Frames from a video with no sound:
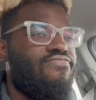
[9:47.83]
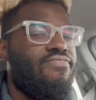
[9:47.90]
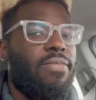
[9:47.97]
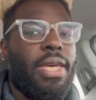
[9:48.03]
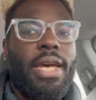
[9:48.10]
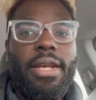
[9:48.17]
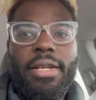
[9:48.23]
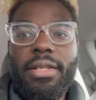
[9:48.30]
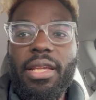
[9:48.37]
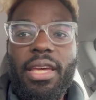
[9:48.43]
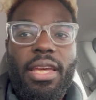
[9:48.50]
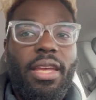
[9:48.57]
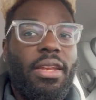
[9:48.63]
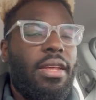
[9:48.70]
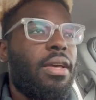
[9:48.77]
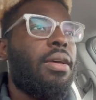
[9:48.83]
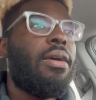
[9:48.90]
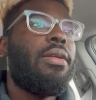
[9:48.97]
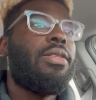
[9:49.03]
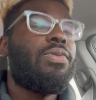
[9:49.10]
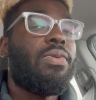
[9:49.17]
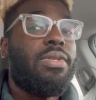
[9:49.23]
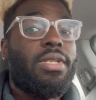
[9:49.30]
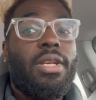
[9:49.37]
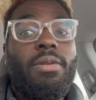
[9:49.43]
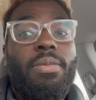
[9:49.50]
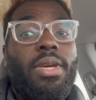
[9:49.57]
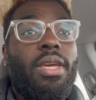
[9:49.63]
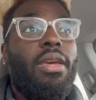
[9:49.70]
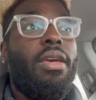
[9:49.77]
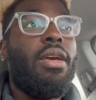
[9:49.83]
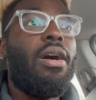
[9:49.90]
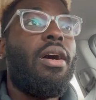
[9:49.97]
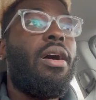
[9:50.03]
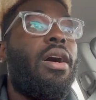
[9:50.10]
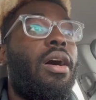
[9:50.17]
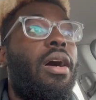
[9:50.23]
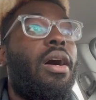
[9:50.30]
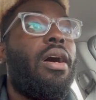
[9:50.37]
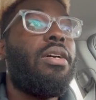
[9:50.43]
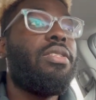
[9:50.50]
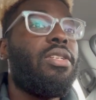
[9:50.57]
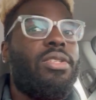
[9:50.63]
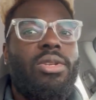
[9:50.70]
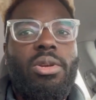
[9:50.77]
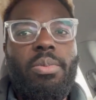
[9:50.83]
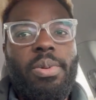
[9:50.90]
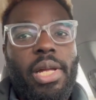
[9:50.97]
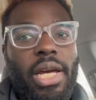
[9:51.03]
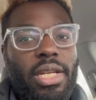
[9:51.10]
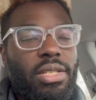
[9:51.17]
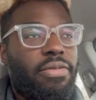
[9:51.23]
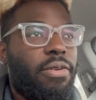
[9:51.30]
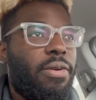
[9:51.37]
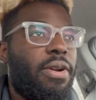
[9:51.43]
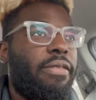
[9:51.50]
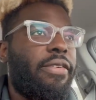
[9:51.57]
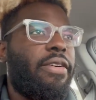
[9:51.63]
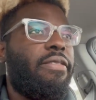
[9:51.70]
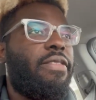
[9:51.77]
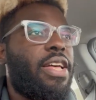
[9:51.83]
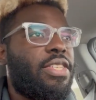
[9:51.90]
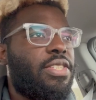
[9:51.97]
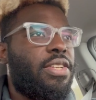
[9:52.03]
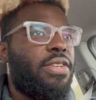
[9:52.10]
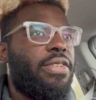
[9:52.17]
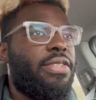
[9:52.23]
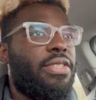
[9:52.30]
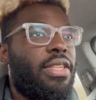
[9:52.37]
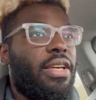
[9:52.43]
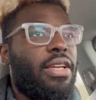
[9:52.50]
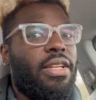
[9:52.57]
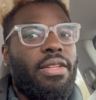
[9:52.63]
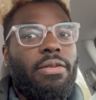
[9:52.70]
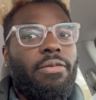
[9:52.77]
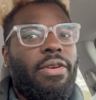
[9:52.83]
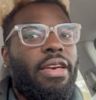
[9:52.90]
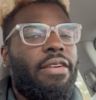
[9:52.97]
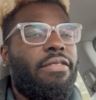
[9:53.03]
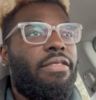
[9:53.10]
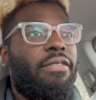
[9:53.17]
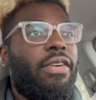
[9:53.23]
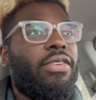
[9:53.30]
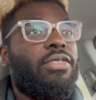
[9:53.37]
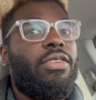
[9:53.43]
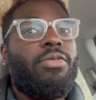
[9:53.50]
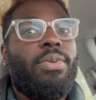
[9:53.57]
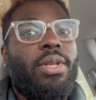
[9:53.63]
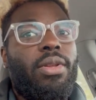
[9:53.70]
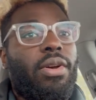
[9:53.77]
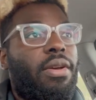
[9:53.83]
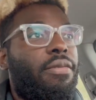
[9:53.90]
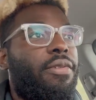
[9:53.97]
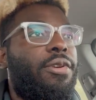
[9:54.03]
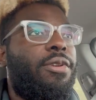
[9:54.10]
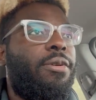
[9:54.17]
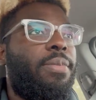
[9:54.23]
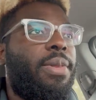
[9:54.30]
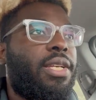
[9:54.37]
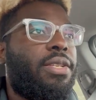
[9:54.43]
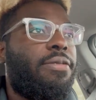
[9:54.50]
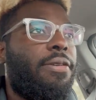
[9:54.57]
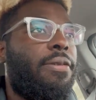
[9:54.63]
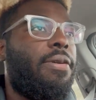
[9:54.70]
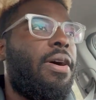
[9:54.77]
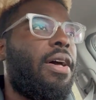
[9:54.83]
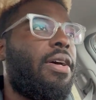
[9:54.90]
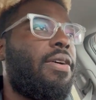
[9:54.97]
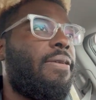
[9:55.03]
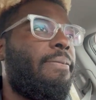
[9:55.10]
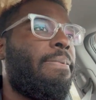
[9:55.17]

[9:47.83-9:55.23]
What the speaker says: we got a lead. This one's gonna be, it's a duplex for one of our investors. That we have an investor that's been looking for a duplex for a while.